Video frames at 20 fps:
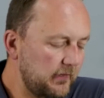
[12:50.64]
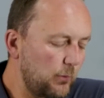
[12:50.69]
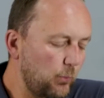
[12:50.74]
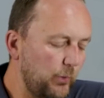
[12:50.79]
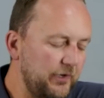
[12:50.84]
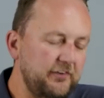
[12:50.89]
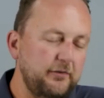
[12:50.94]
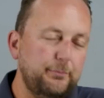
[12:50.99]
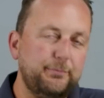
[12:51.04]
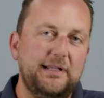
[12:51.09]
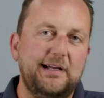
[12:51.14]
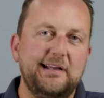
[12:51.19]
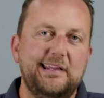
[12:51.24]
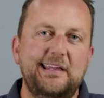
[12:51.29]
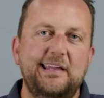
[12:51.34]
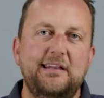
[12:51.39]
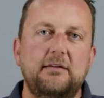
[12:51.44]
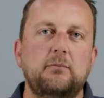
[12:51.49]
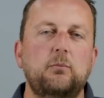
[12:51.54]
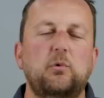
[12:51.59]
When you plug
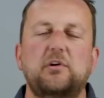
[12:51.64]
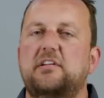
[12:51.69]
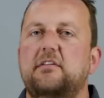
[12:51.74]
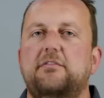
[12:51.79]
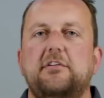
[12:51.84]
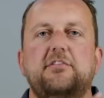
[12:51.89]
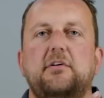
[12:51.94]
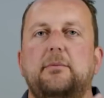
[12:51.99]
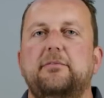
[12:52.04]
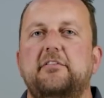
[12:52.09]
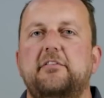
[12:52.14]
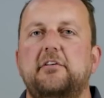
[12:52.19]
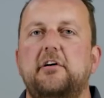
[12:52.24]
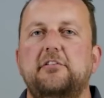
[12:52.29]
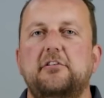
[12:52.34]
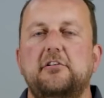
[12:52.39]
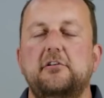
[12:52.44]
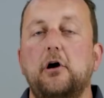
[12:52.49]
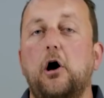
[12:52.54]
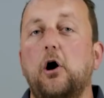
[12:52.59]
in, whichever software
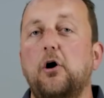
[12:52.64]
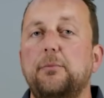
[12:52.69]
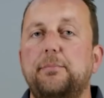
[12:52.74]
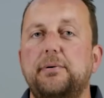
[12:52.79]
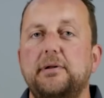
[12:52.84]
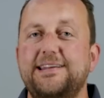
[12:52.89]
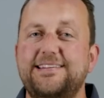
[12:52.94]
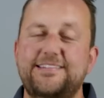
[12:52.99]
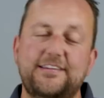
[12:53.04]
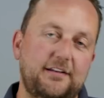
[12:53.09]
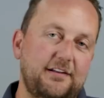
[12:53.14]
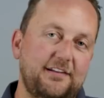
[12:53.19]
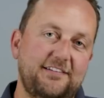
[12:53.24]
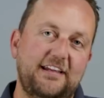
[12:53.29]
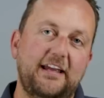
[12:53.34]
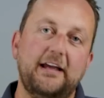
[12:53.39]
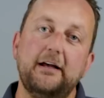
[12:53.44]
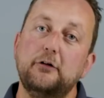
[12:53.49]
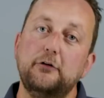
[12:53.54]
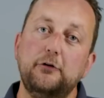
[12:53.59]
version you open, it's going to
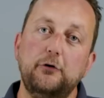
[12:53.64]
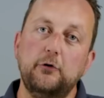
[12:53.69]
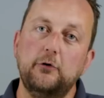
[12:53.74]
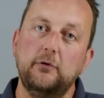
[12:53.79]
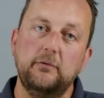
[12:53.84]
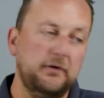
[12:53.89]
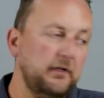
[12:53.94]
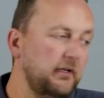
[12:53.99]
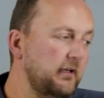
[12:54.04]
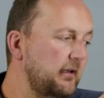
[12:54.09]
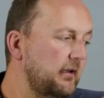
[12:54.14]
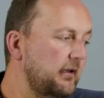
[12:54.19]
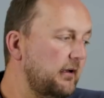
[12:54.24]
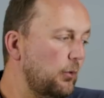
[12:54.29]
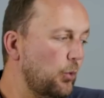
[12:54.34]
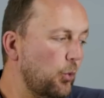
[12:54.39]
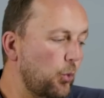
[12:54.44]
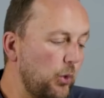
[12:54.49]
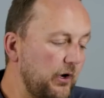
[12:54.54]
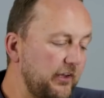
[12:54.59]
tell you
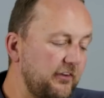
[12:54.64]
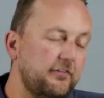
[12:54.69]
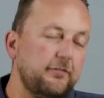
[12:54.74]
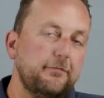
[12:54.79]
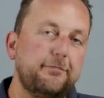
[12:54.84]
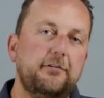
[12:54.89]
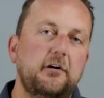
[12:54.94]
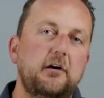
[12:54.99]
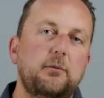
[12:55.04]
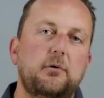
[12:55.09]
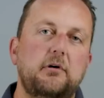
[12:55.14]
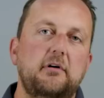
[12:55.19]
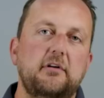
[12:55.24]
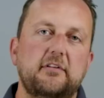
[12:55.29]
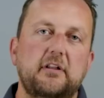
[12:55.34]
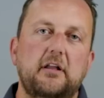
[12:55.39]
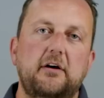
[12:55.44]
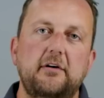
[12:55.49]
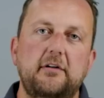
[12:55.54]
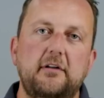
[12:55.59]
which firmware
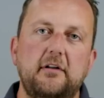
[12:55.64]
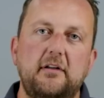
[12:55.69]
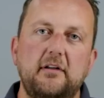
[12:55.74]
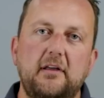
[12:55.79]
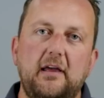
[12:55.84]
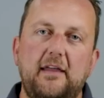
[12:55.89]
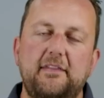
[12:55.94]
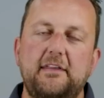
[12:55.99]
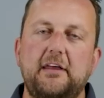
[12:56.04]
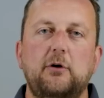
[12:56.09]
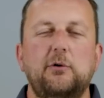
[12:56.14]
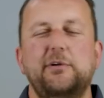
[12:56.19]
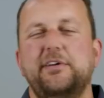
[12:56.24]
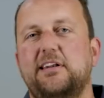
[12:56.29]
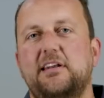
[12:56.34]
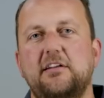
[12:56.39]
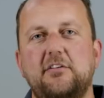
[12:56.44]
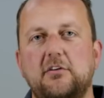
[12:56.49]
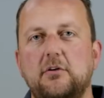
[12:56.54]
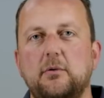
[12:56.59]
is loaded, and then all
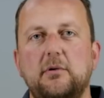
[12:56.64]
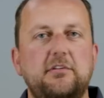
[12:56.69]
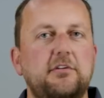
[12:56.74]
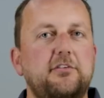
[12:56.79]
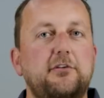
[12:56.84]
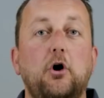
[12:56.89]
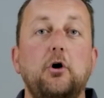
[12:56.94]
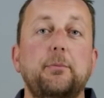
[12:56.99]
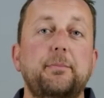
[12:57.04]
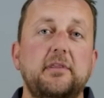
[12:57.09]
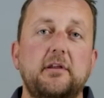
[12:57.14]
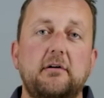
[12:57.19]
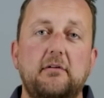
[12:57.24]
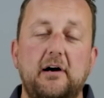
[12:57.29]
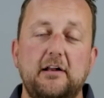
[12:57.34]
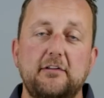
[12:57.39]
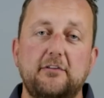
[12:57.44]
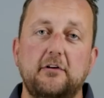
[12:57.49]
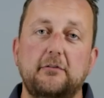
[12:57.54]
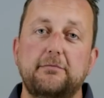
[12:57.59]
you need to do is just open the
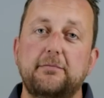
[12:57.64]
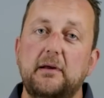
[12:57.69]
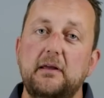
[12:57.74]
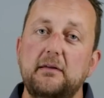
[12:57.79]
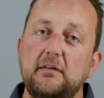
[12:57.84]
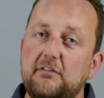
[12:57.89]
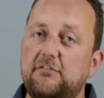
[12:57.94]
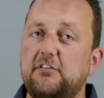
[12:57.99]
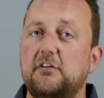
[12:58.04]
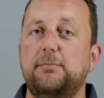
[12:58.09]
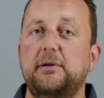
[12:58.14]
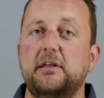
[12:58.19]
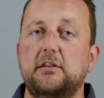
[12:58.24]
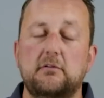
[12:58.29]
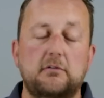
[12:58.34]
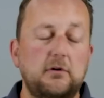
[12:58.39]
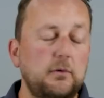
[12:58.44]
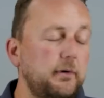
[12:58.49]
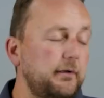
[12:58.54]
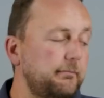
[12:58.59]
right software if you pick
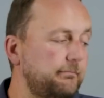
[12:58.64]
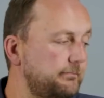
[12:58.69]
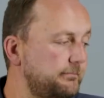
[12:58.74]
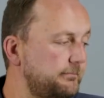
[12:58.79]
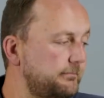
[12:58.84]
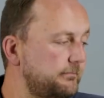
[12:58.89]
the wrong one.